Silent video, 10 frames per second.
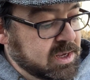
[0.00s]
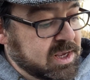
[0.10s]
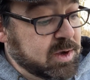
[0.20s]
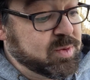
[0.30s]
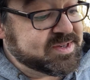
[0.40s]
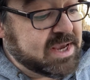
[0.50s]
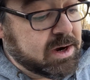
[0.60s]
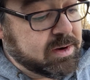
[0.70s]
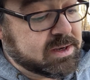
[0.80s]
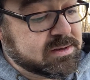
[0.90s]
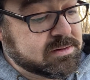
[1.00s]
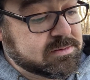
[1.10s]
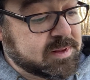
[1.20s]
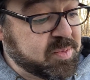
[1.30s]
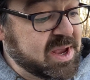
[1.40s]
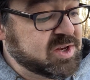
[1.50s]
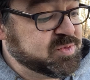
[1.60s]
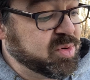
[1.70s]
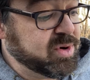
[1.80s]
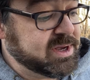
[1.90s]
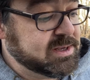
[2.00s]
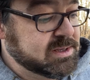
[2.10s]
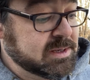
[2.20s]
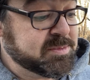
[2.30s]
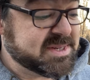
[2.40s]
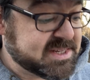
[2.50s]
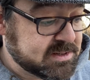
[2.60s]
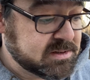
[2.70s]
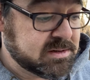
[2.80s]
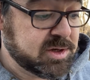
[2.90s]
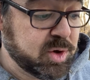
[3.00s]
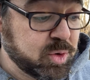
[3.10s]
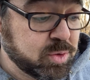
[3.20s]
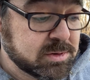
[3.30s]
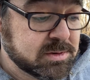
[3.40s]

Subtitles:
It was Eric, the page boy. Psst, you!